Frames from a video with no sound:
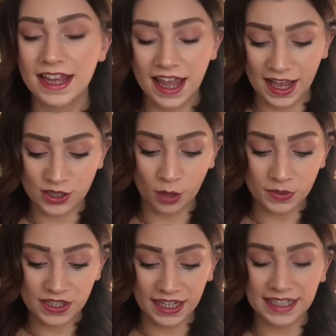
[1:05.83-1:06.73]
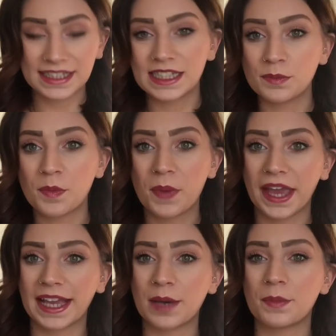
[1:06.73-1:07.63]
It's almost like a deep
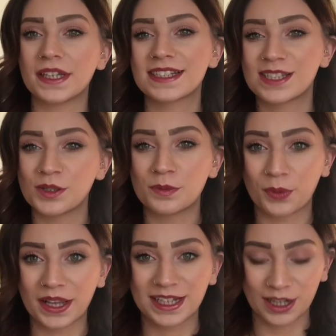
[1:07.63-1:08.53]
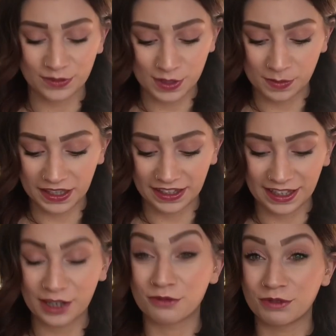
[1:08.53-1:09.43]
pink, but it's still bright enough to be like
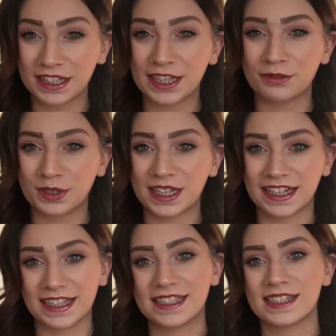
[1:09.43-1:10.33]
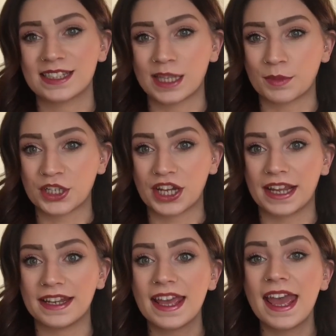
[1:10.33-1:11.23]
a really, really nice summer shade.
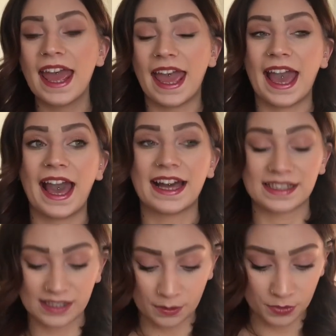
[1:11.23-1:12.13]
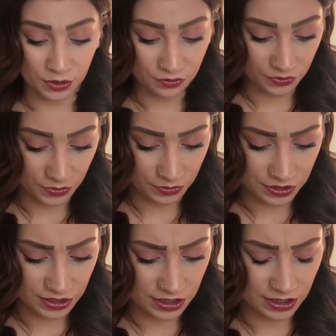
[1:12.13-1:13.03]
It has a beautiful
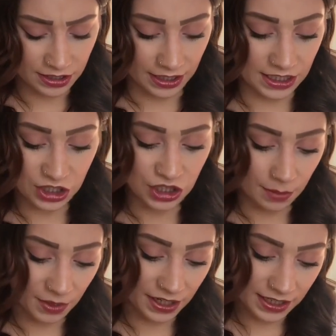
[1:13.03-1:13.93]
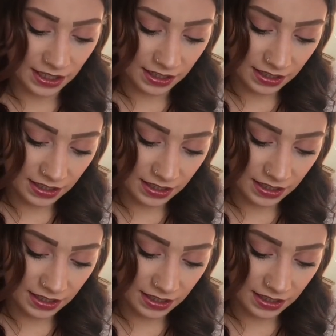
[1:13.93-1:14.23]
like shimmer in it